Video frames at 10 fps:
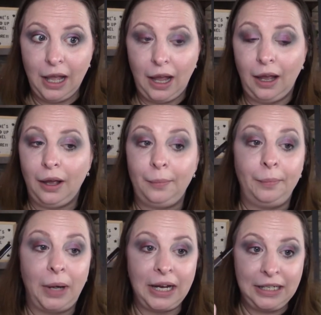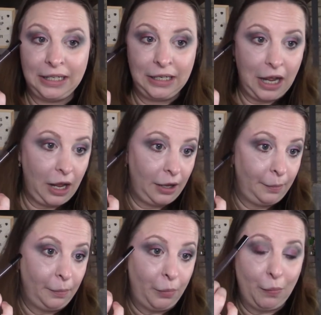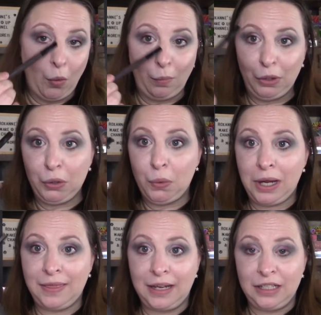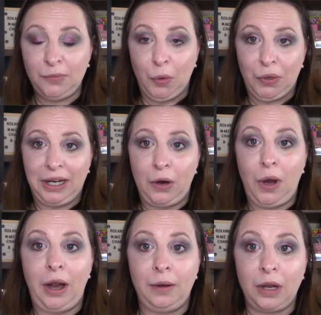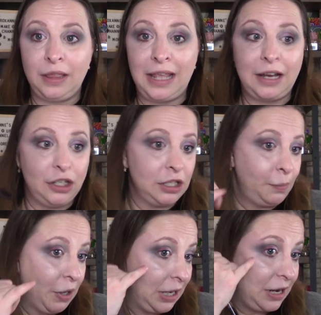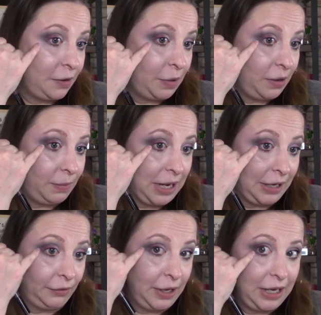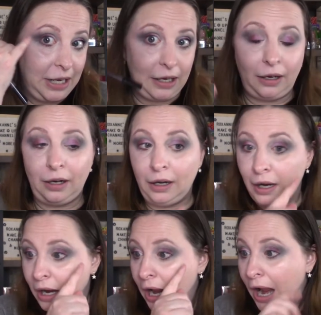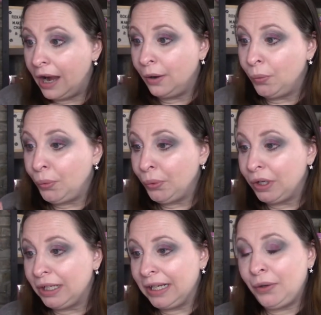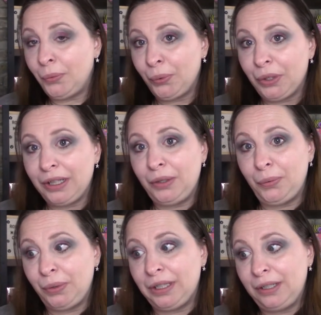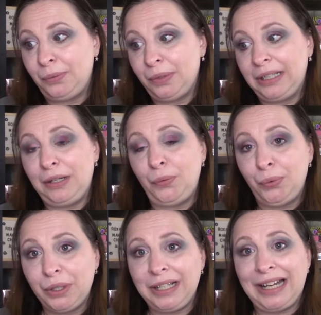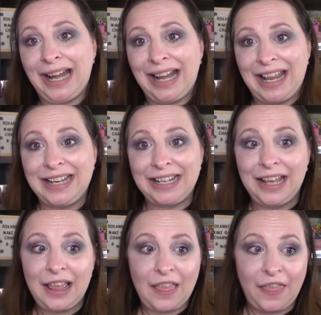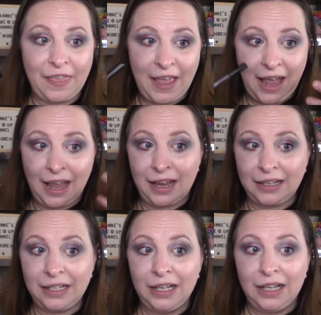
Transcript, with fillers: um, I did um, put more blue and then smoke it out and then just put a little bit of black right here. And I really, really, really, really, really liked that,